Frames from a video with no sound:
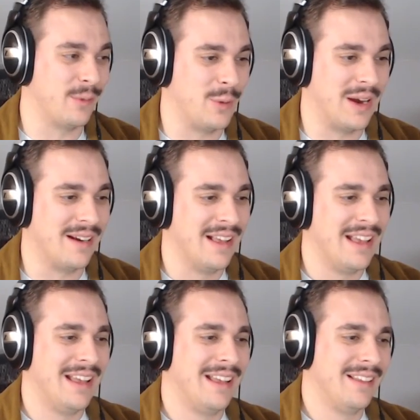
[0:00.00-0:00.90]
where,
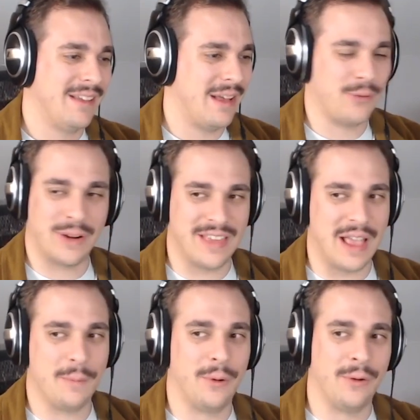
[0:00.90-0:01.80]
for
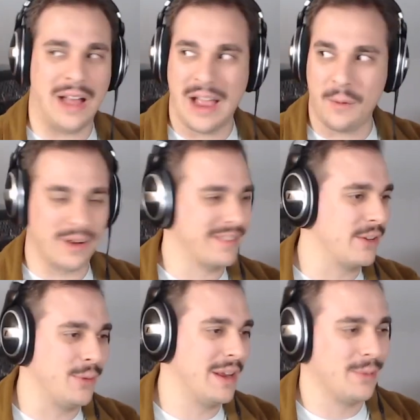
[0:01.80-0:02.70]
example, I worked
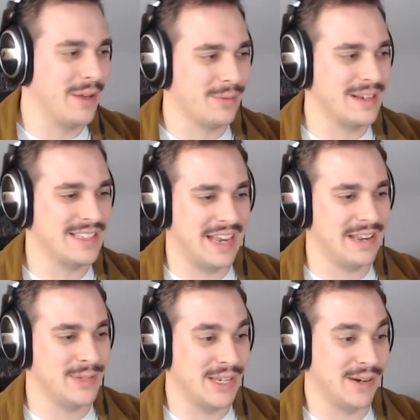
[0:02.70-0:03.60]
the 2023
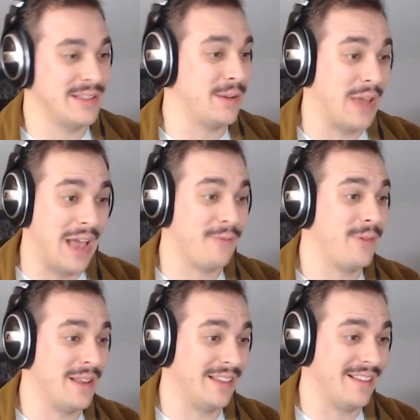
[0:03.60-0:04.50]
Stadium Series. If you
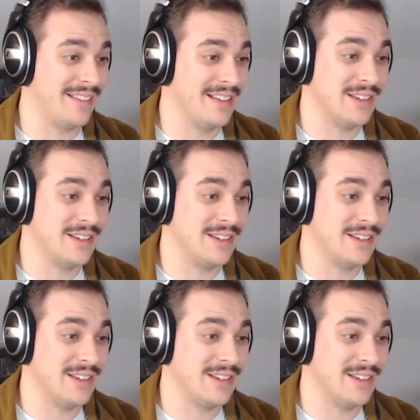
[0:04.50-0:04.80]
haven't listened